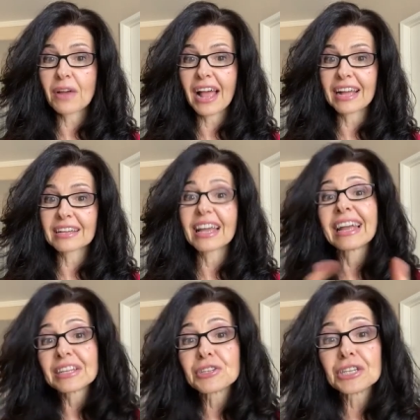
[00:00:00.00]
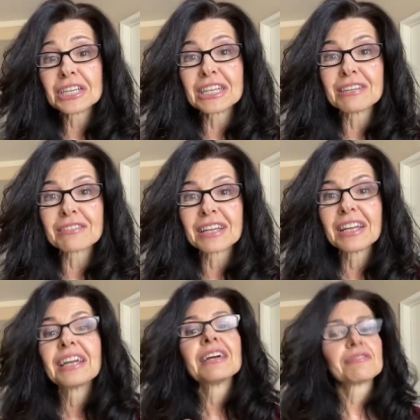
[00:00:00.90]
track and achieve
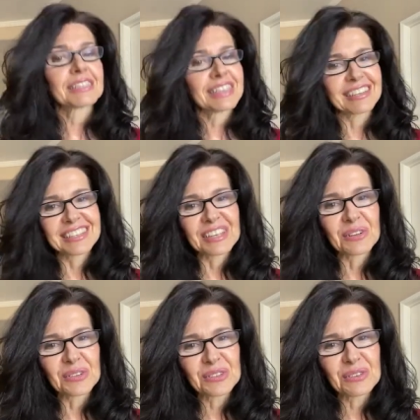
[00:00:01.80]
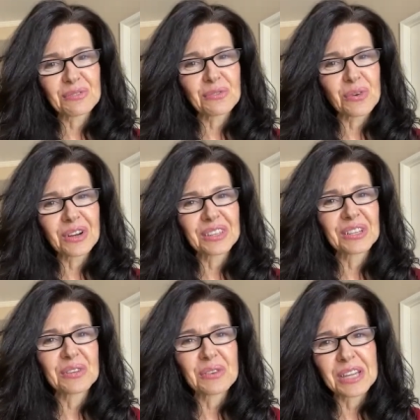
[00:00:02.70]
fantastic goals for
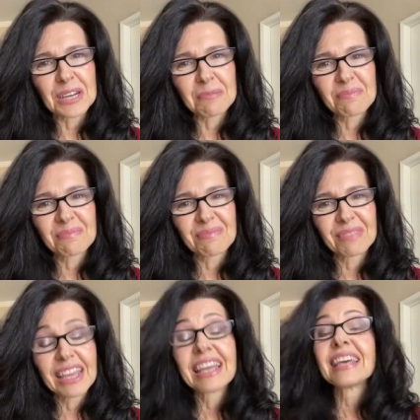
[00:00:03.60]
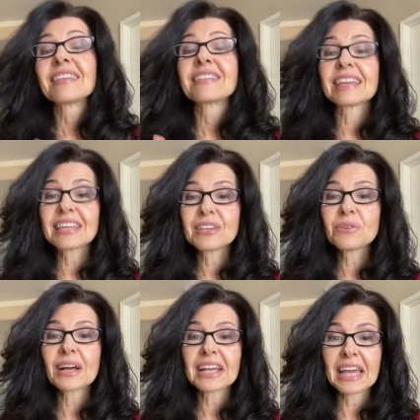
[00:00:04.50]
the new year. Thank
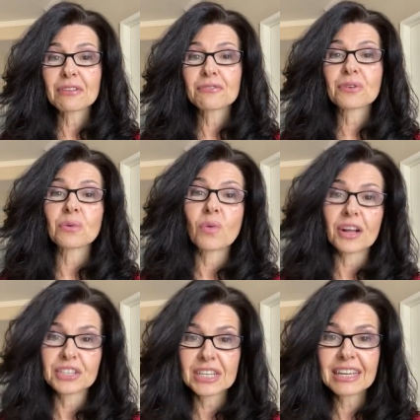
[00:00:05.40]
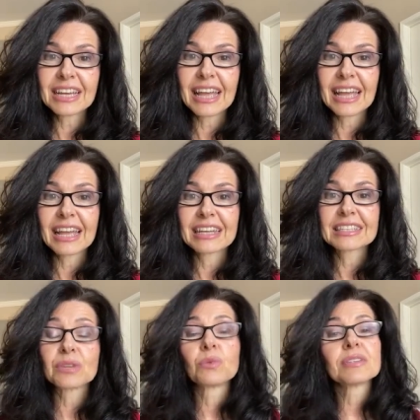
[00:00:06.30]
you again for watching,
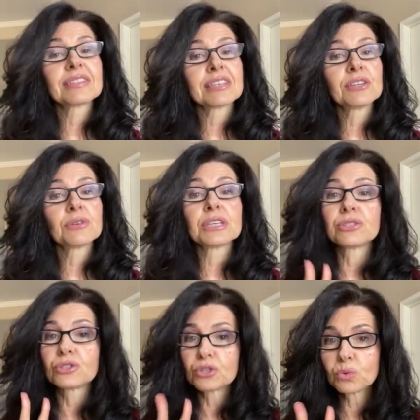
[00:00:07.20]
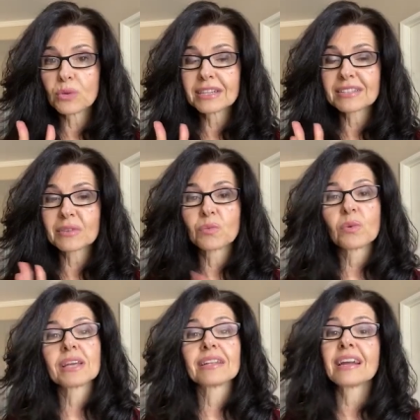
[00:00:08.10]
and we'll see you in two weeks
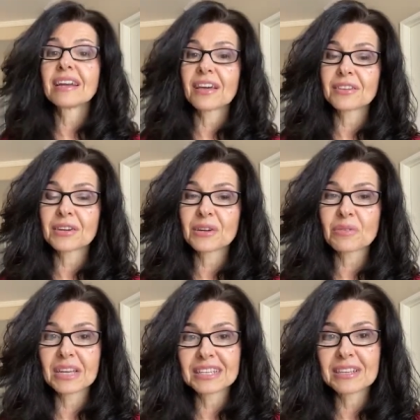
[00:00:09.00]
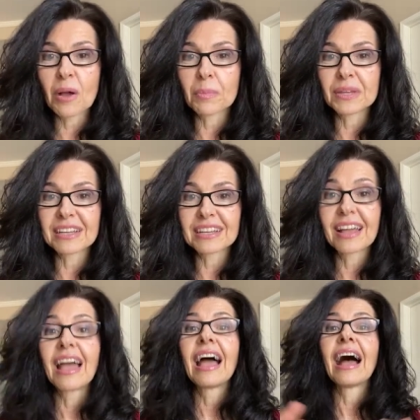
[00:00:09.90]
with another great topic.